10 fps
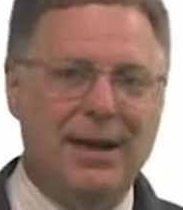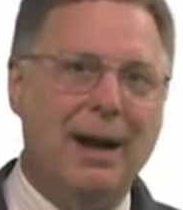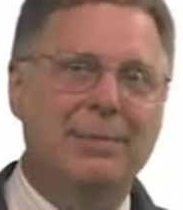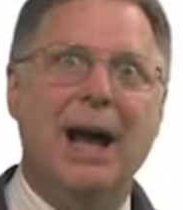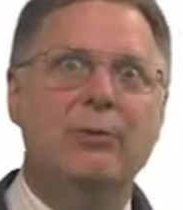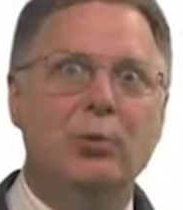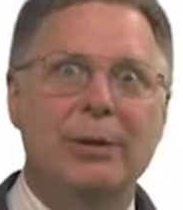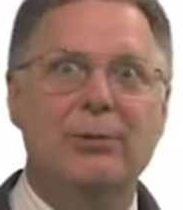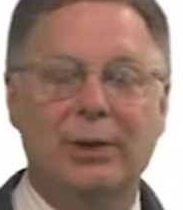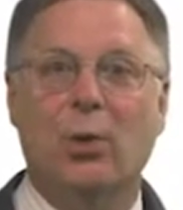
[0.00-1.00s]
I'm not
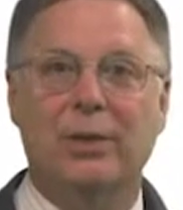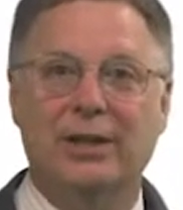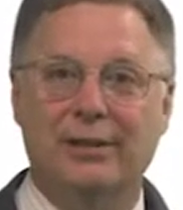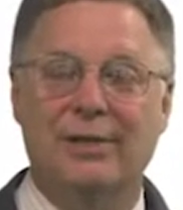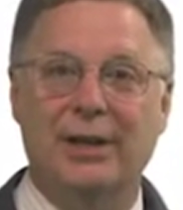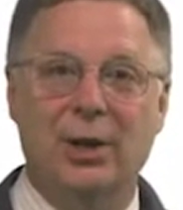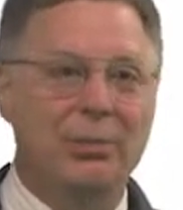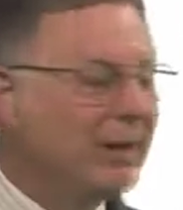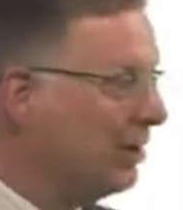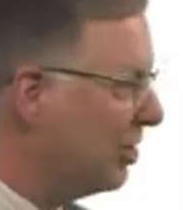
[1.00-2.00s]
re-recording the video
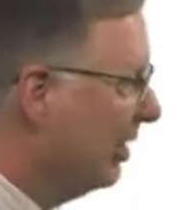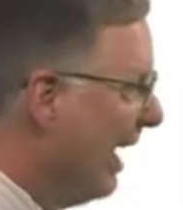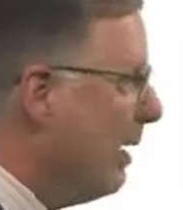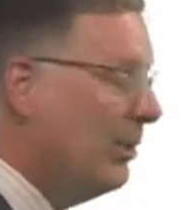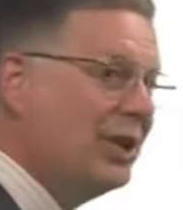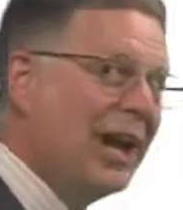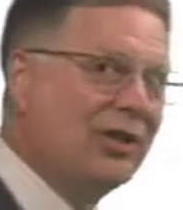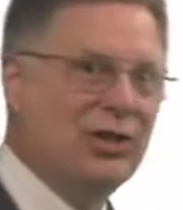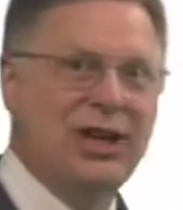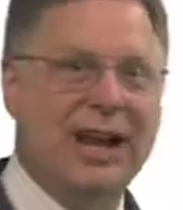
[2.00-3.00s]
because the language
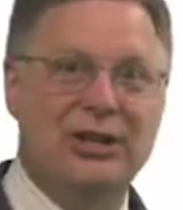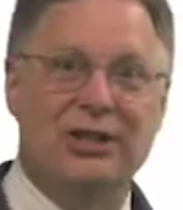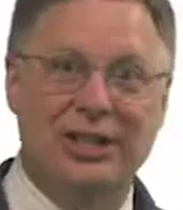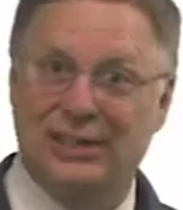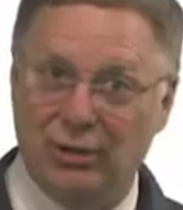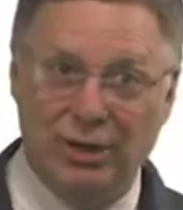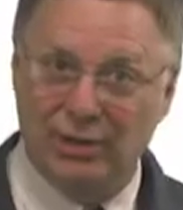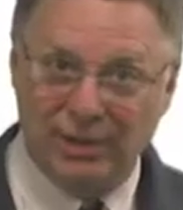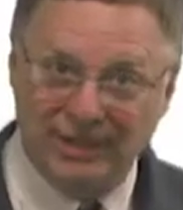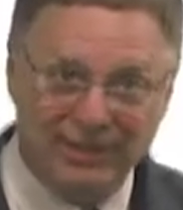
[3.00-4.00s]
hasn't changed.
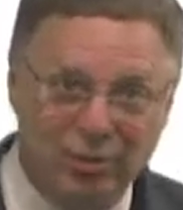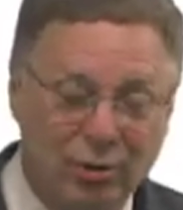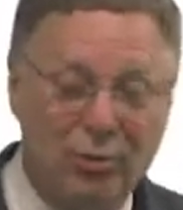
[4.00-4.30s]
The